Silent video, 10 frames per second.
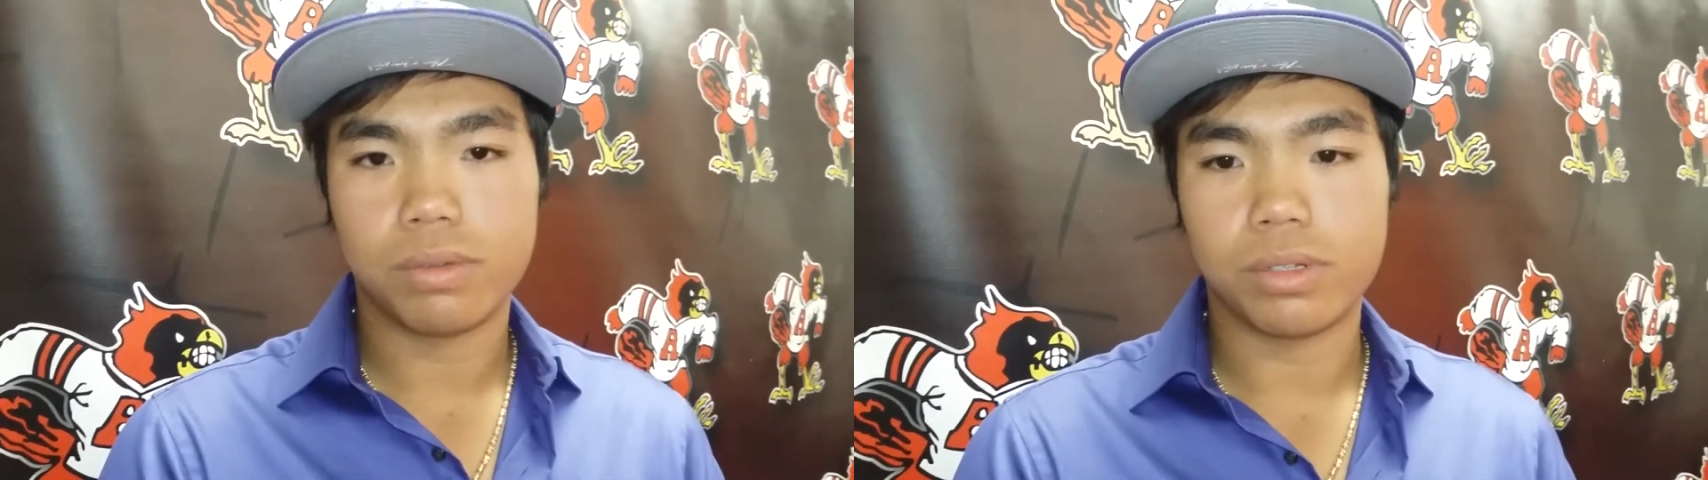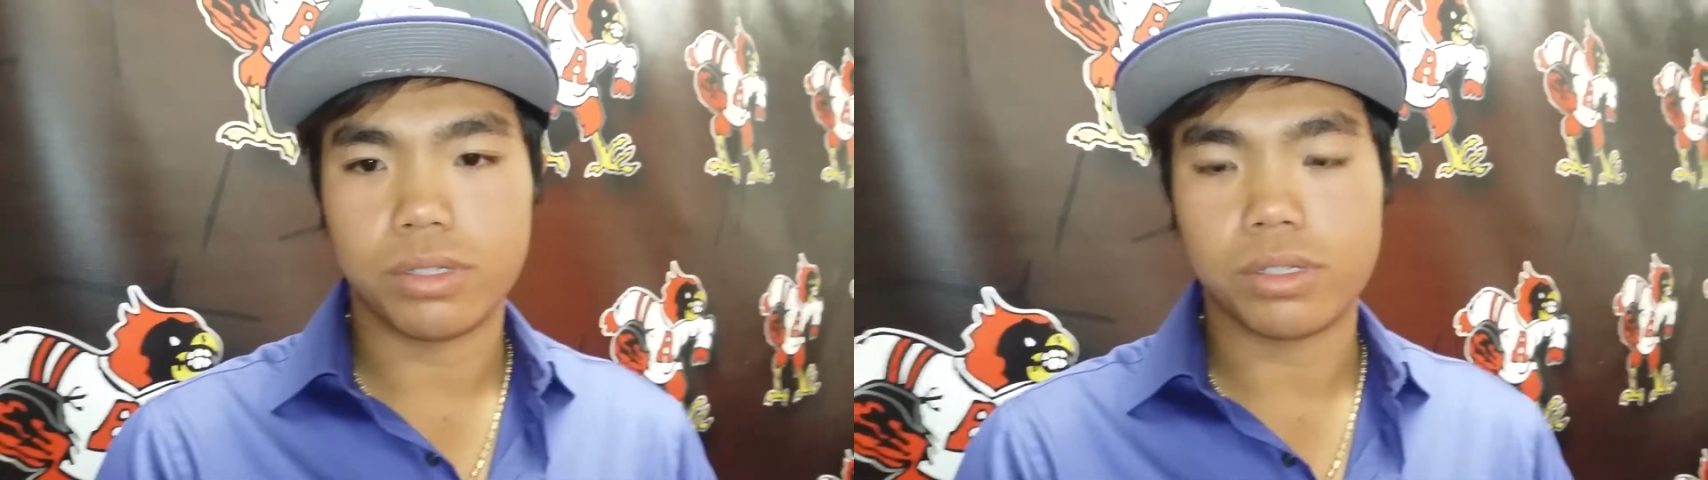
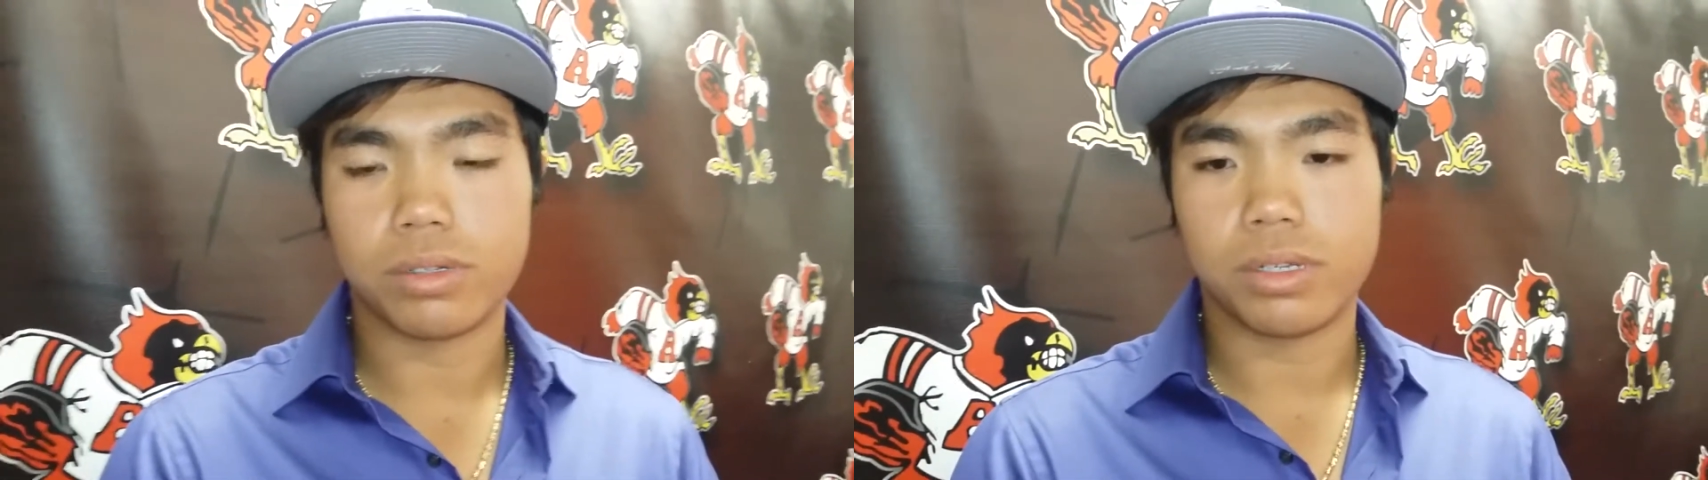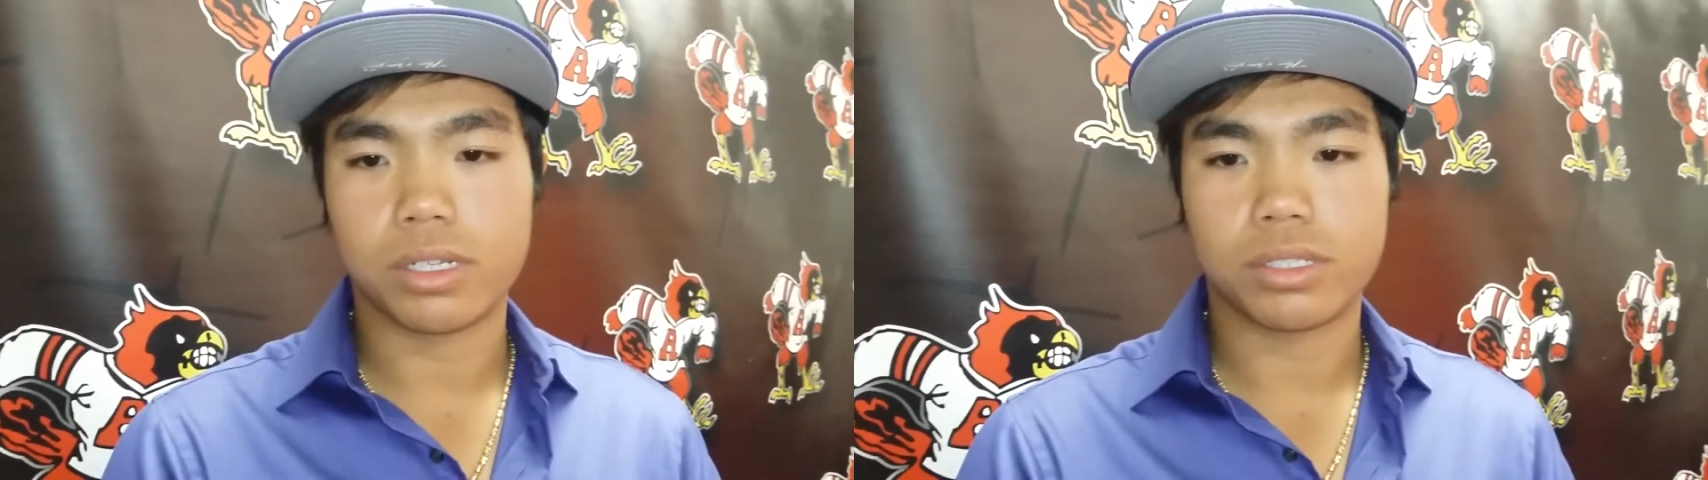really you
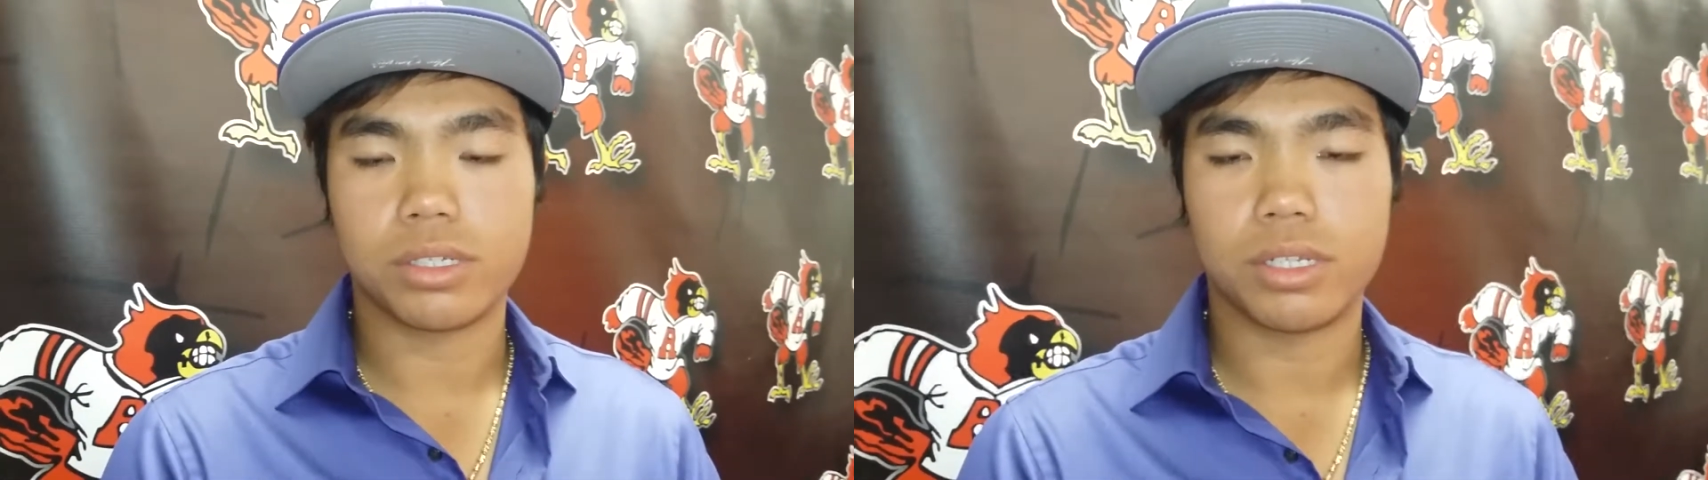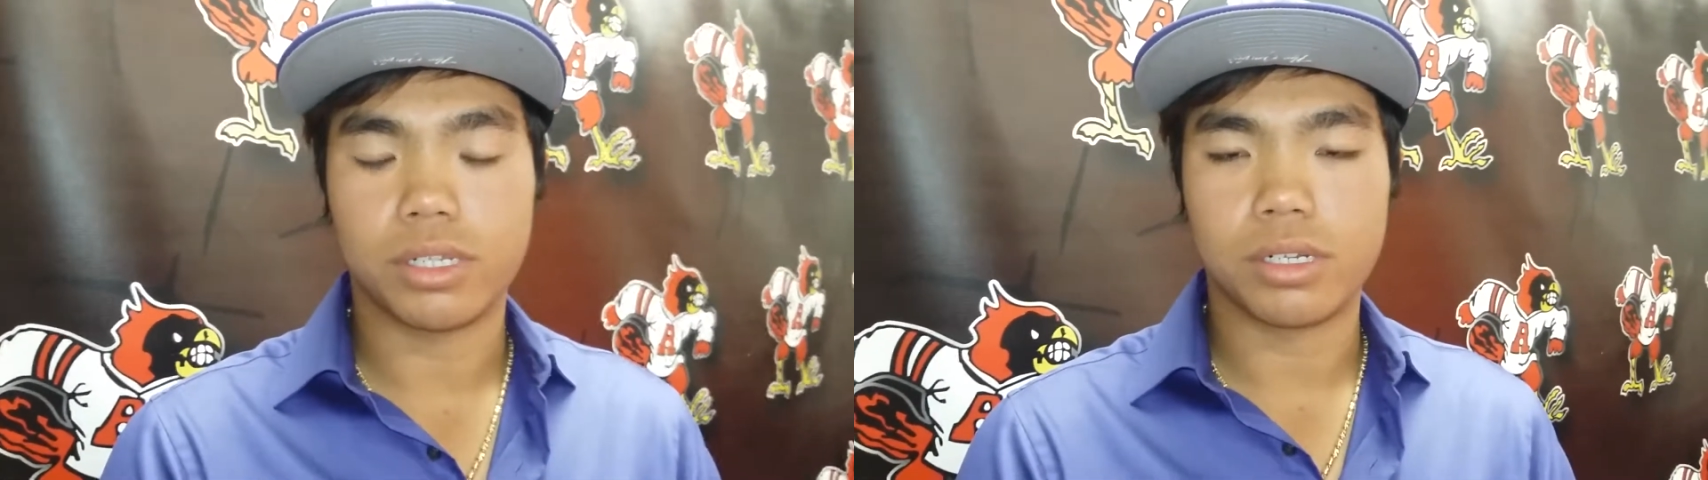know
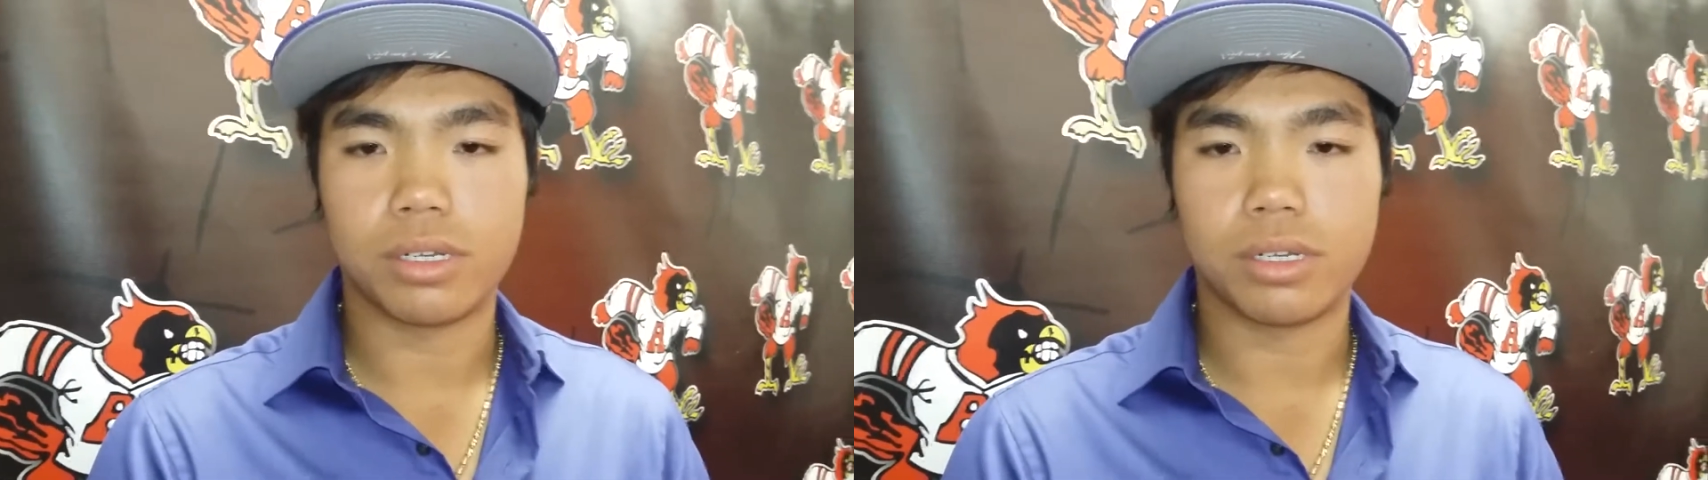excellent and.